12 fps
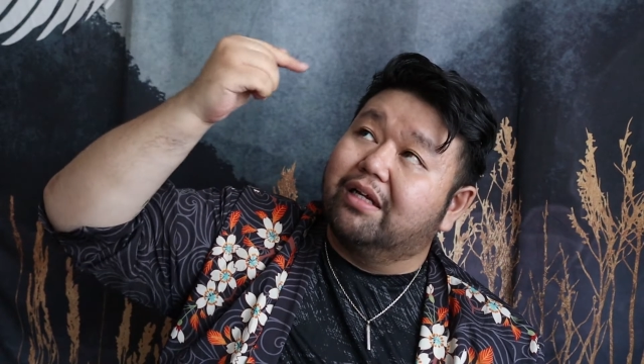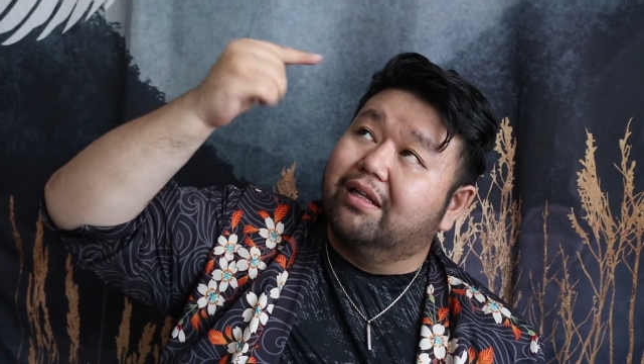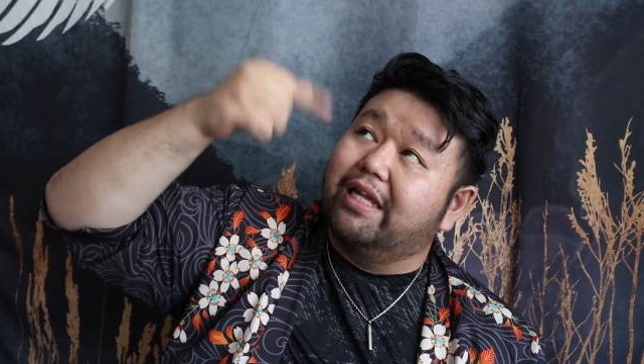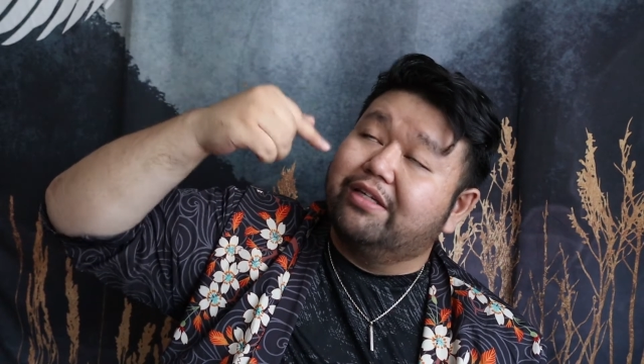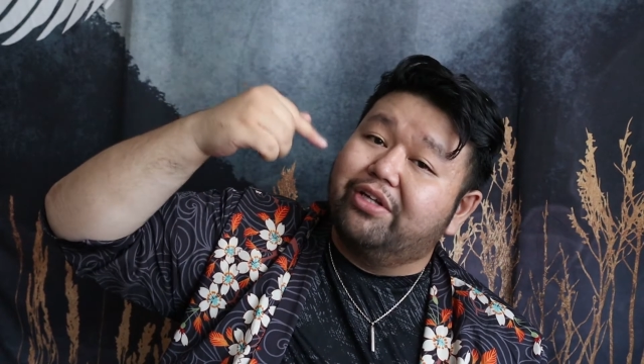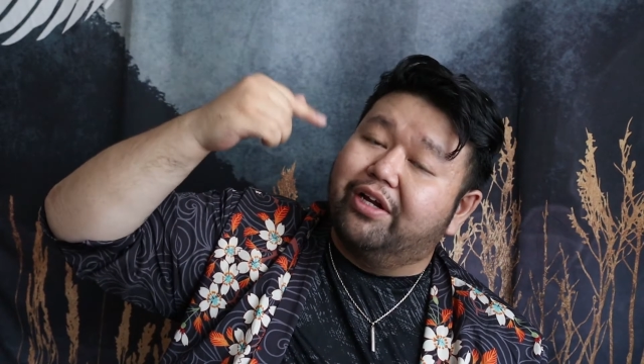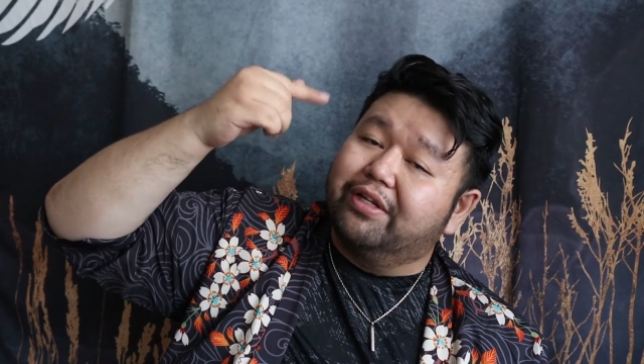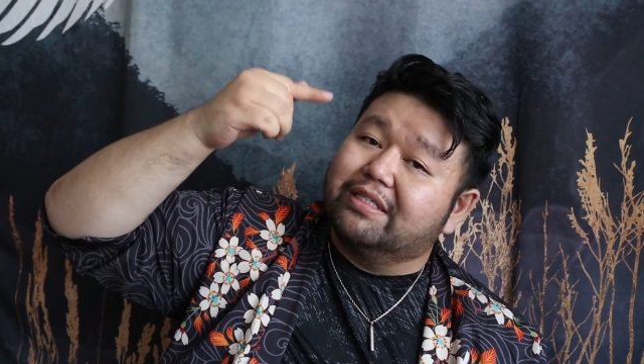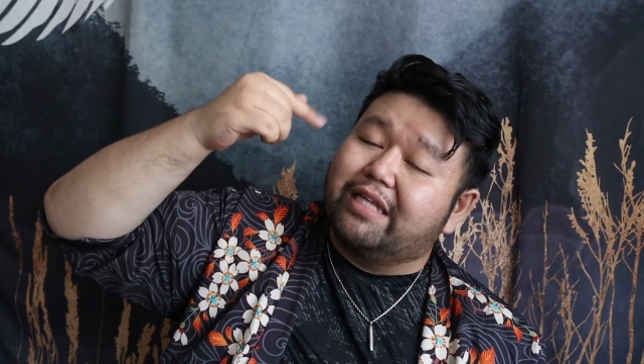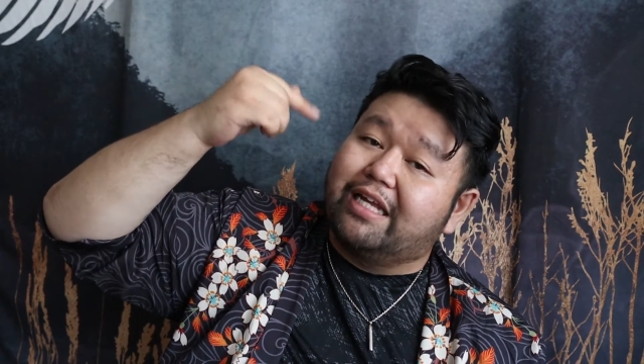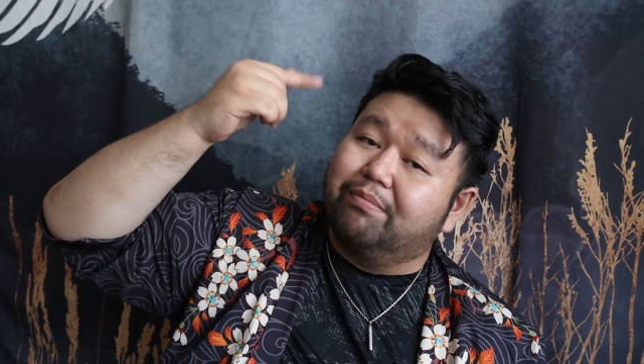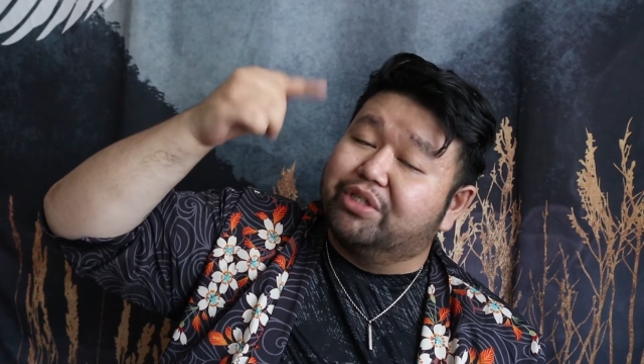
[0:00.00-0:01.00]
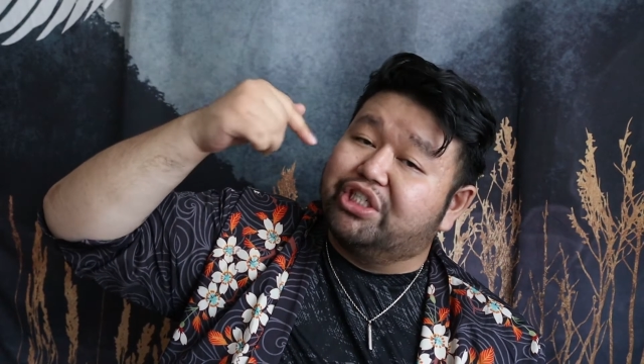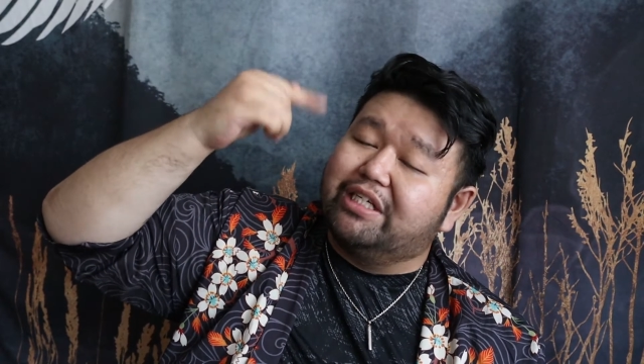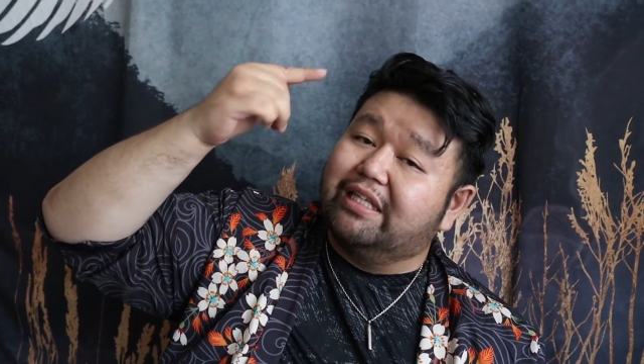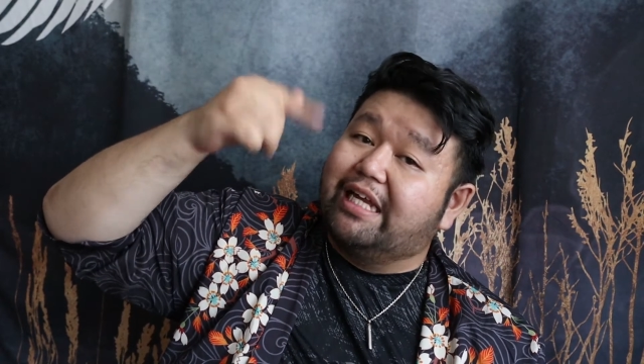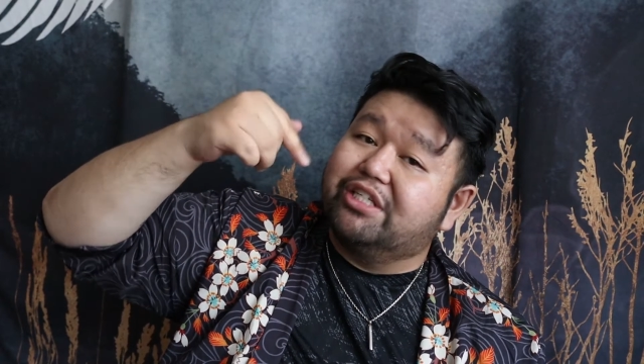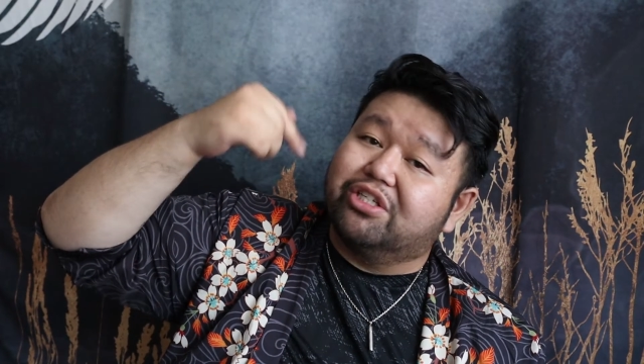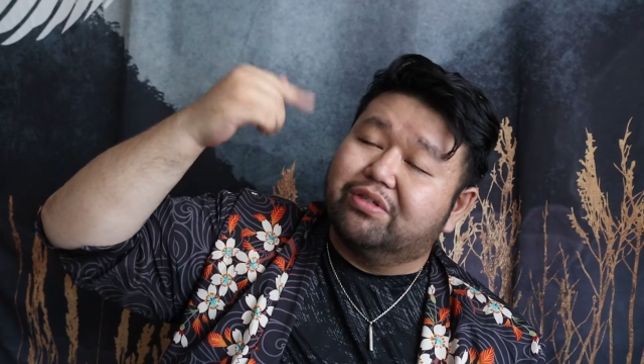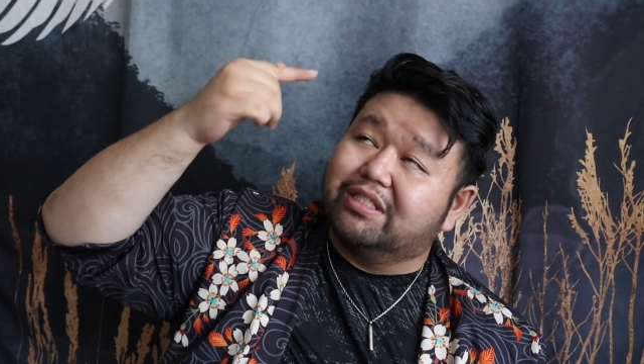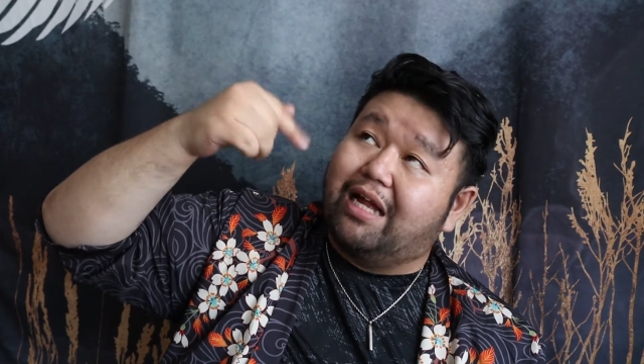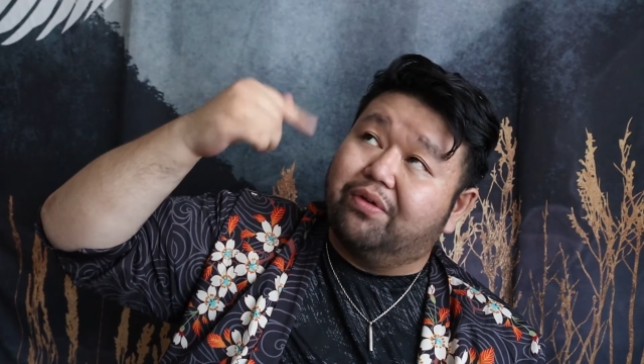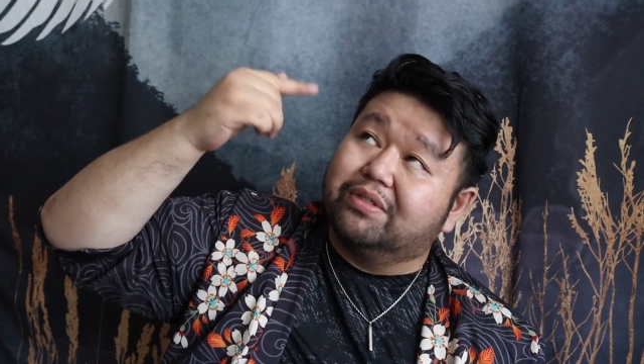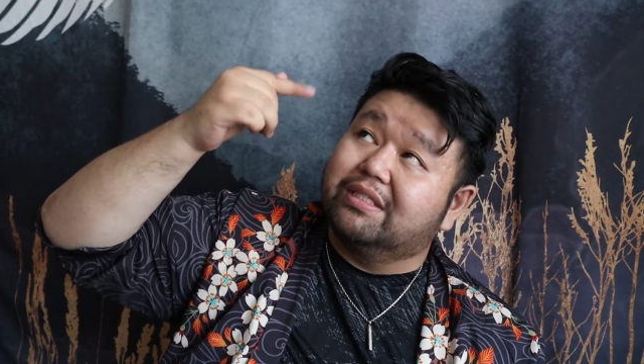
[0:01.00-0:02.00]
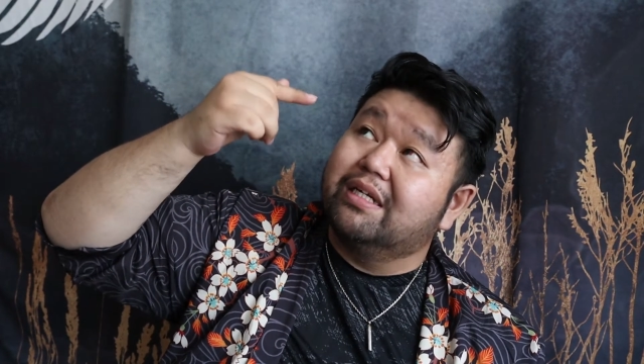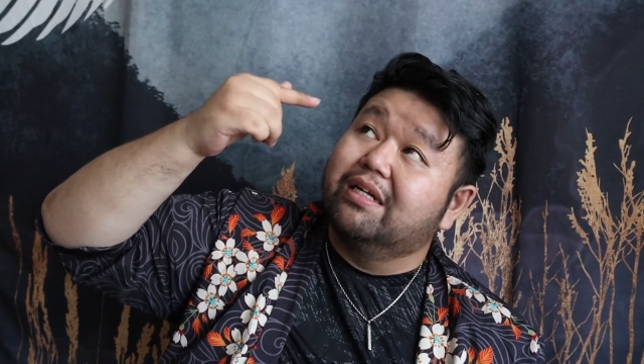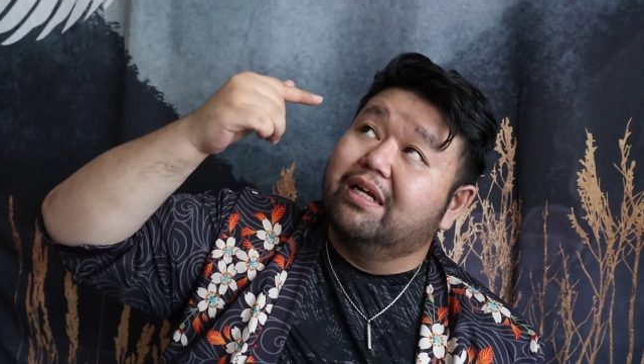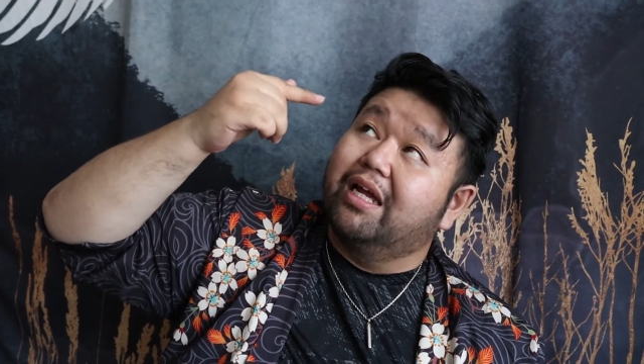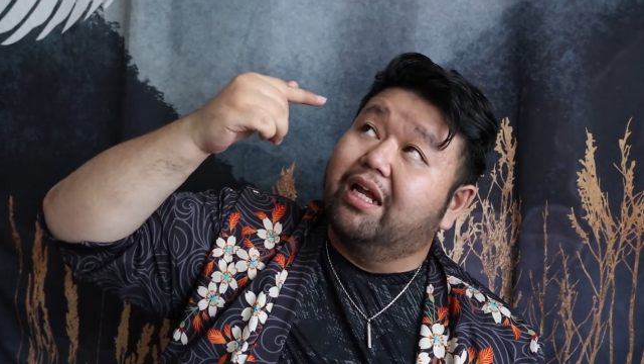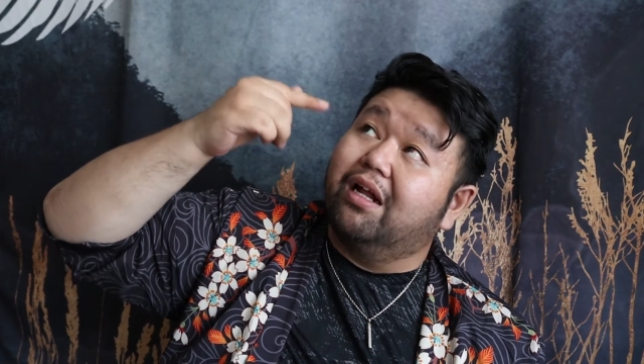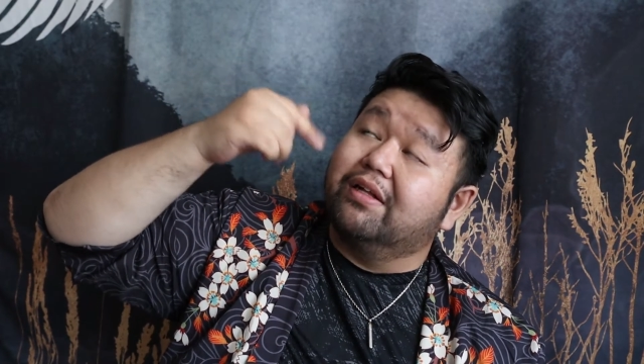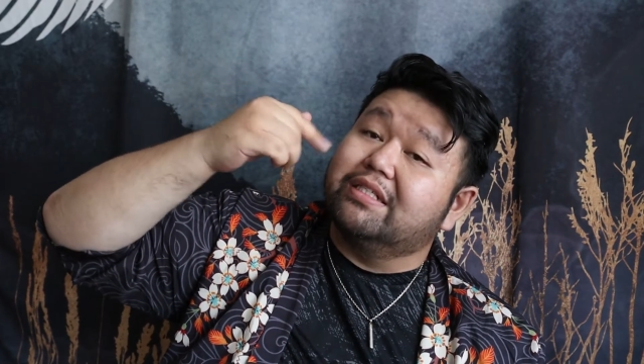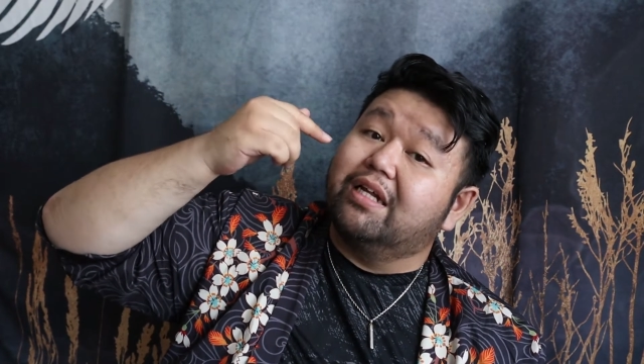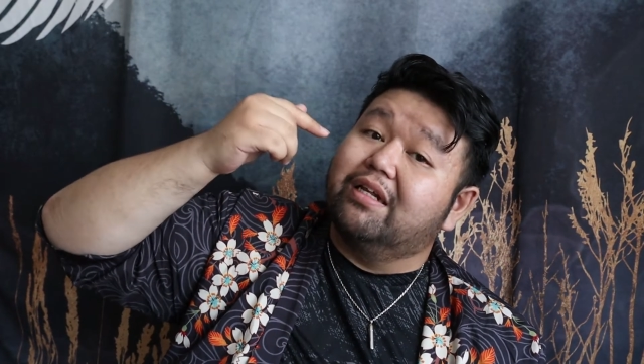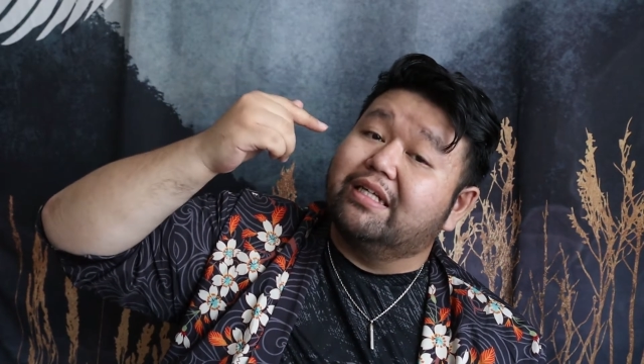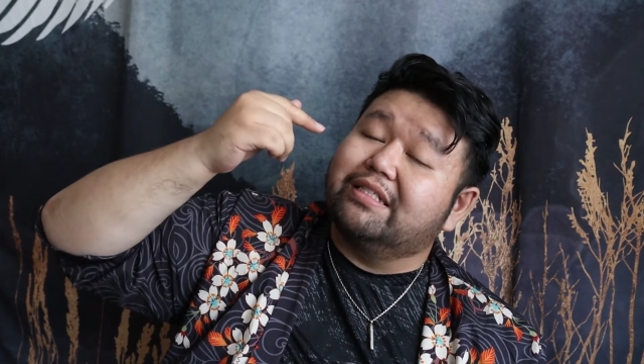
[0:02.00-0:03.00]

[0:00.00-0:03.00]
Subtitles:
You hear this machine laser sounds, and all of a sudden they